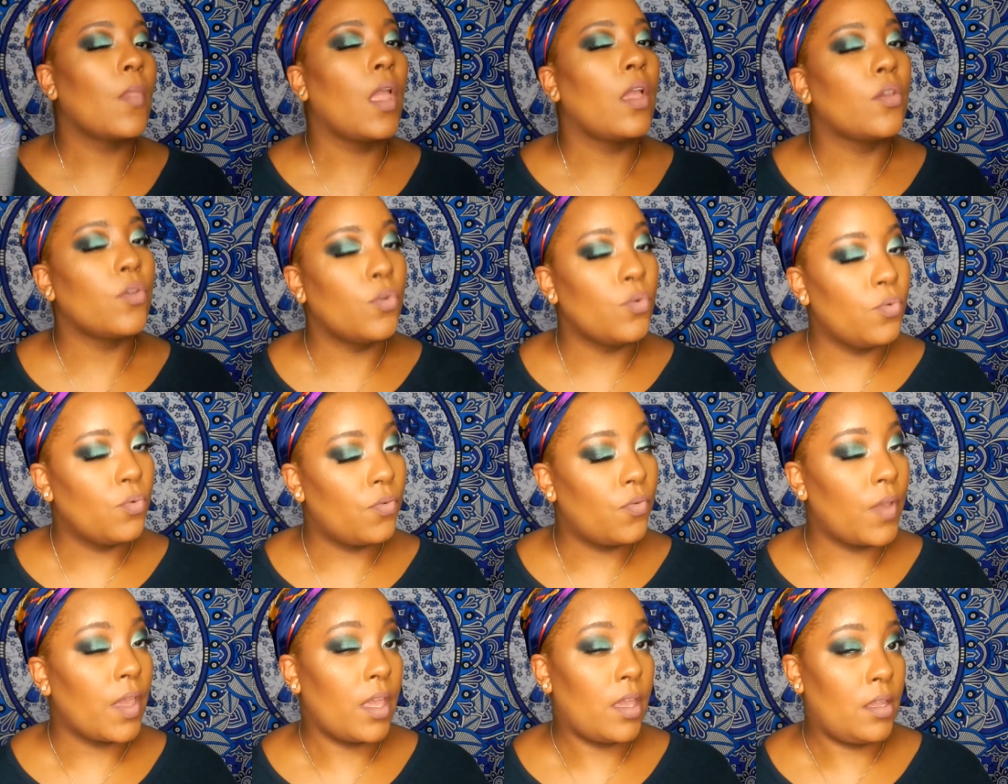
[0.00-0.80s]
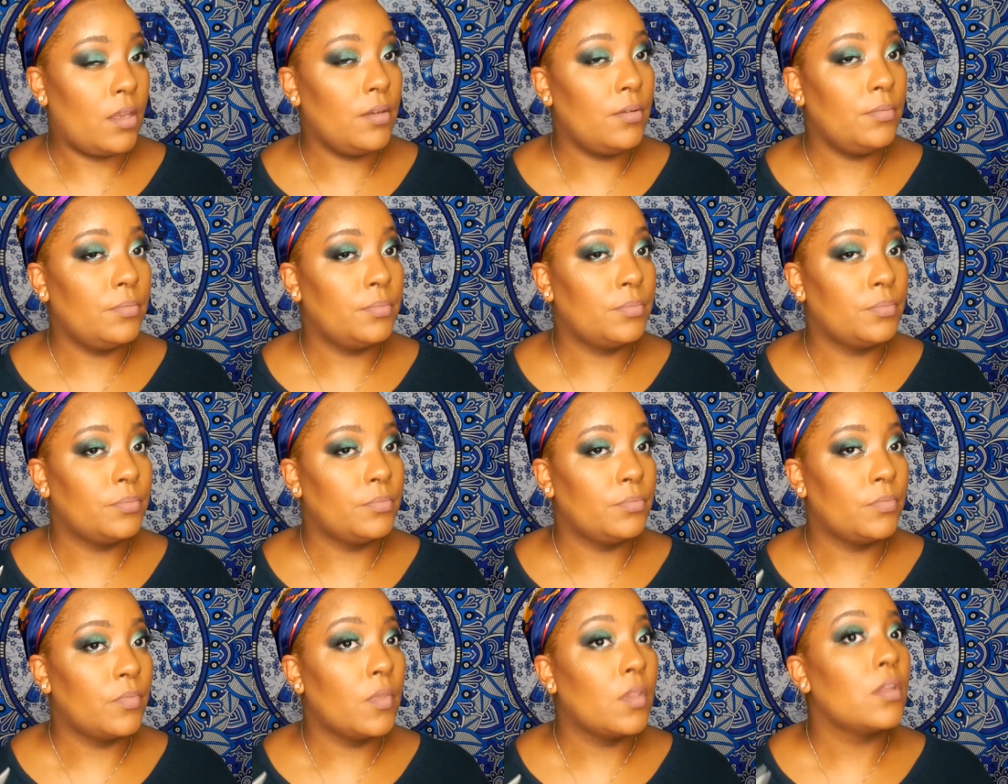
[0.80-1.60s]
And you fan
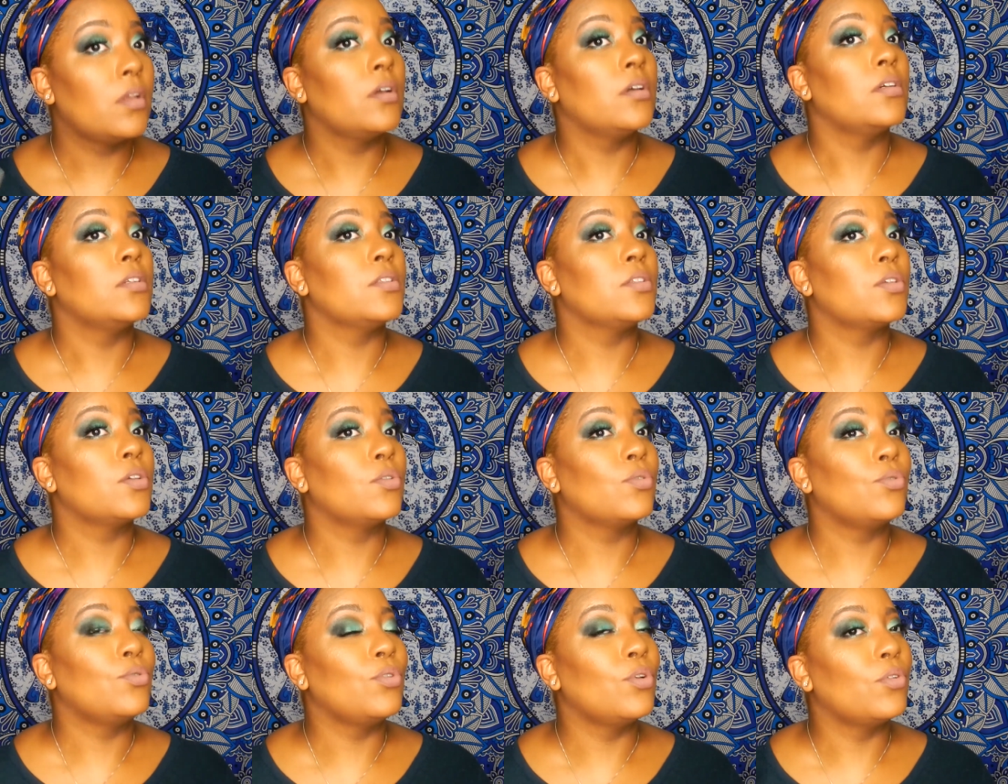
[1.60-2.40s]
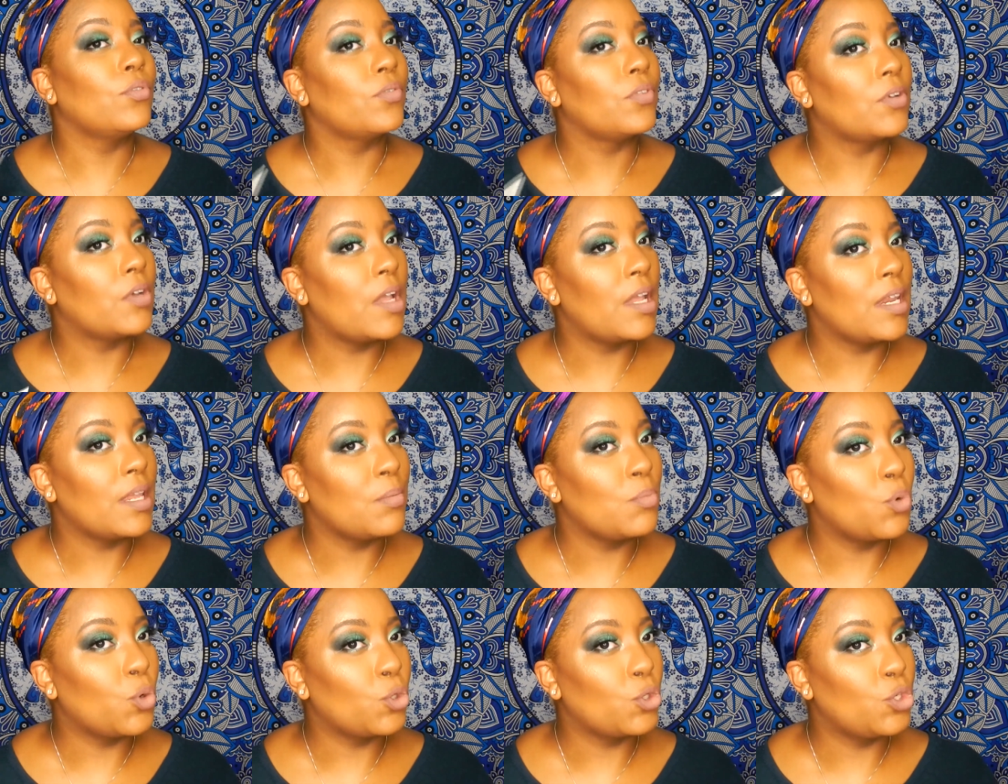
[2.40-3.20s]
until you don't feel any
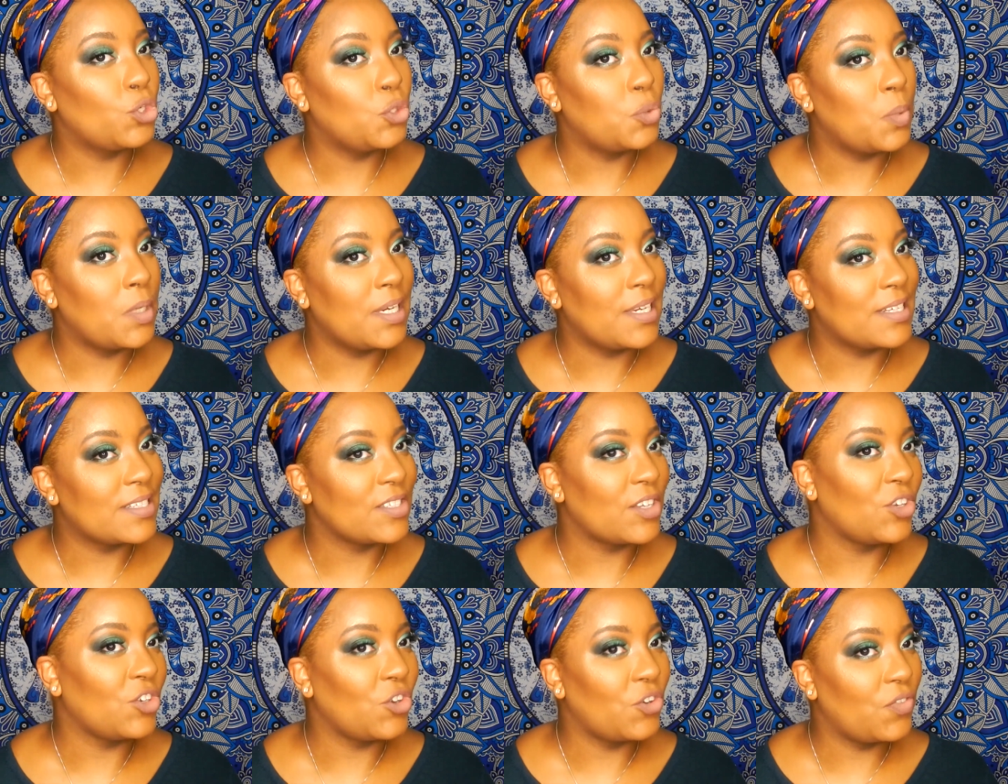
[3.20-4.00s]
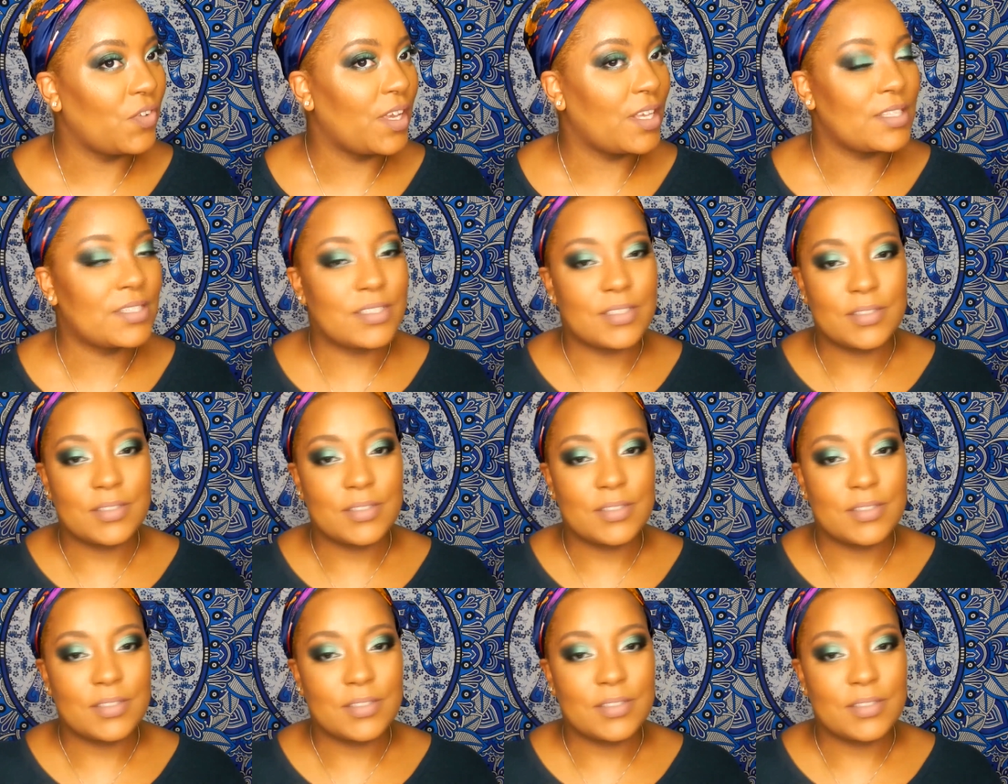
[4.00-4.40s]
more dewiness on your face.